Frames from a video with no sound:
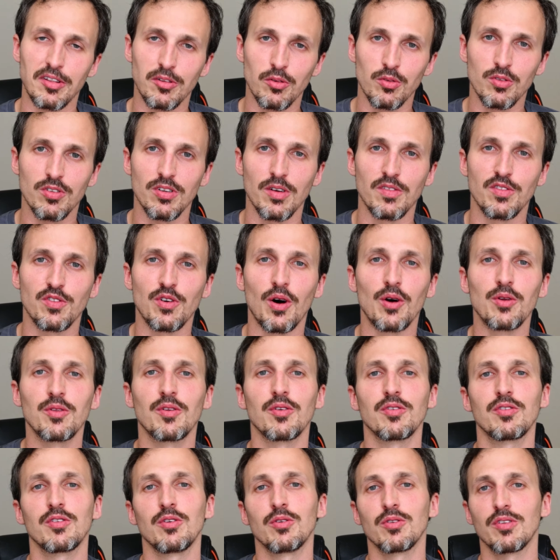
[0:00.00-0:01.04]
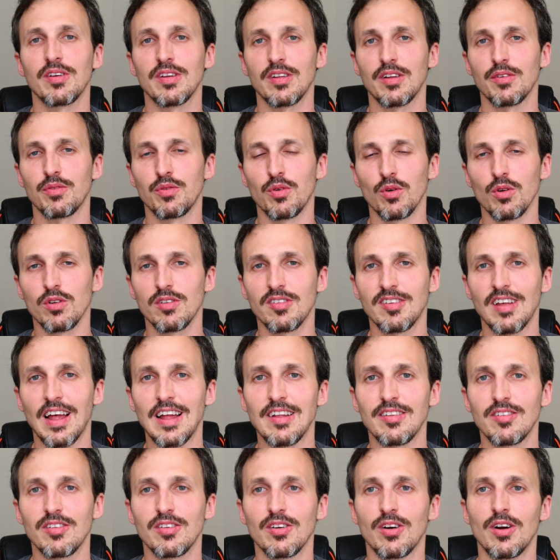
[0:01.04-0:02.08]
I took some photos using the full
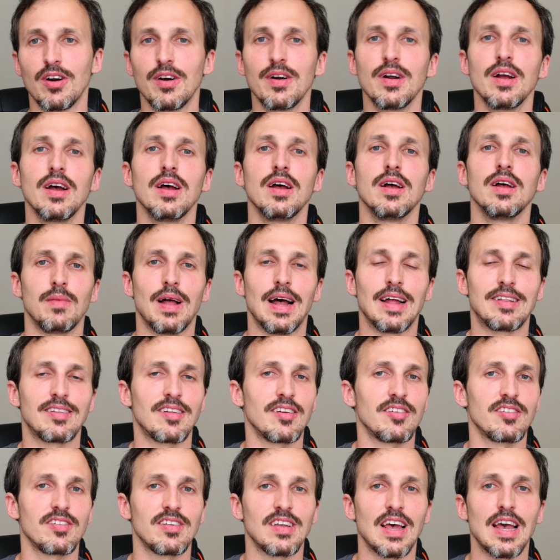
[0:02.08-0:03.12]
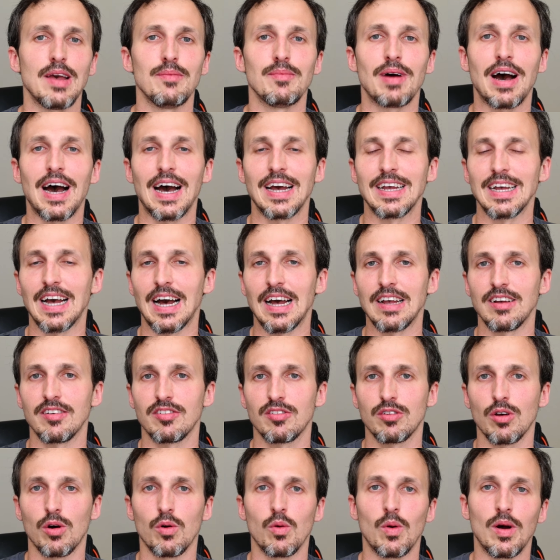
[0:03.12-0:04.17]
sensor at the same high
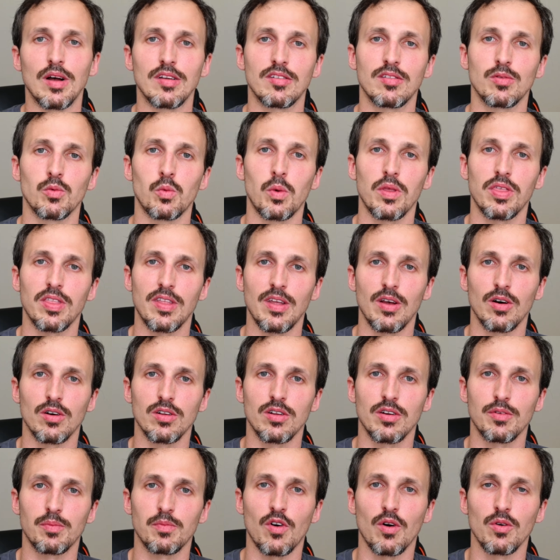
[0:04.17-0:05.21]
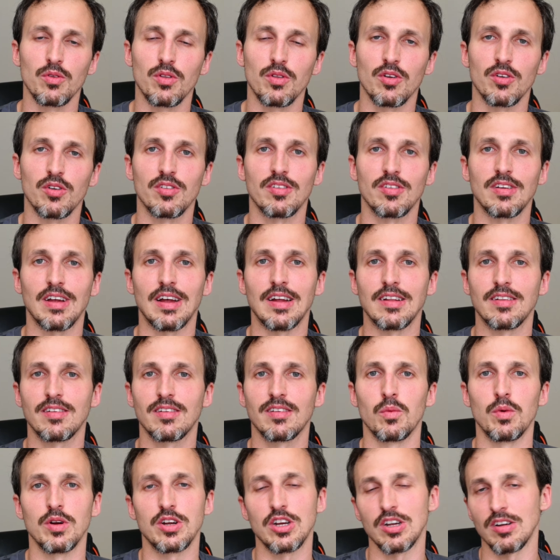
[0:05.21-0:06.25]
ISO as with the other photos,
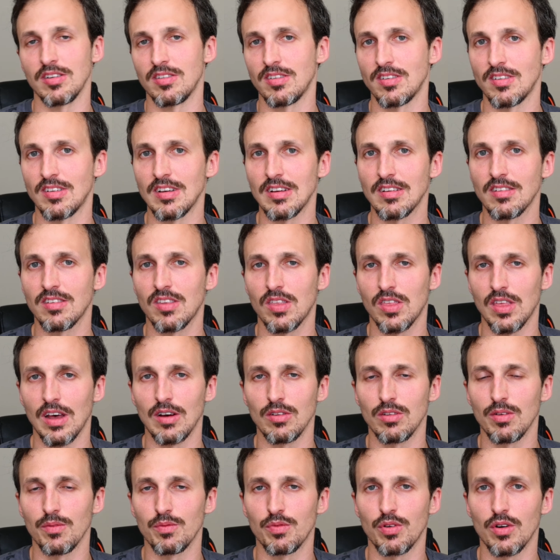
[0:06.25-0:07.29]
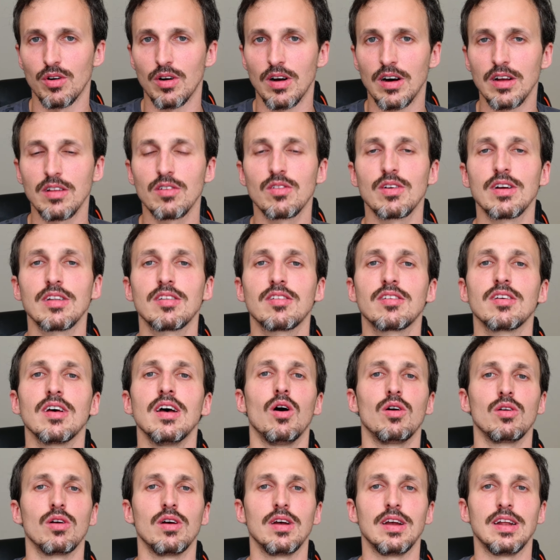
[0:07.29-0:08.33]
which is 6400
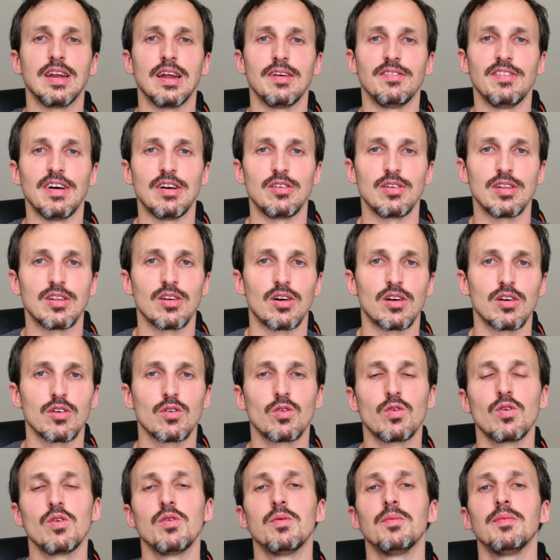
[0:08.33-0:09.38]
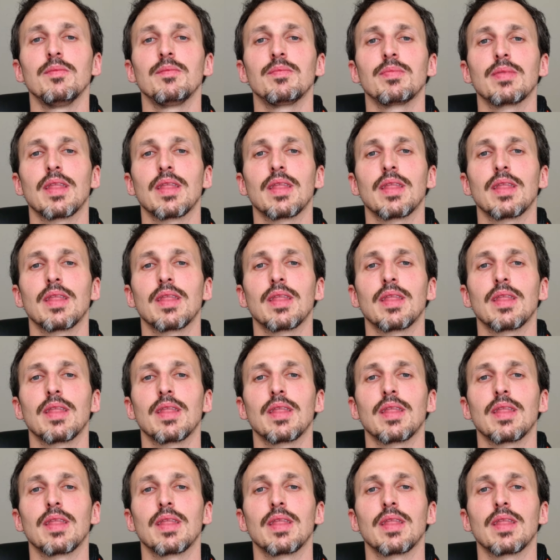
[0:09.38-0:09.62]
in a very dark room.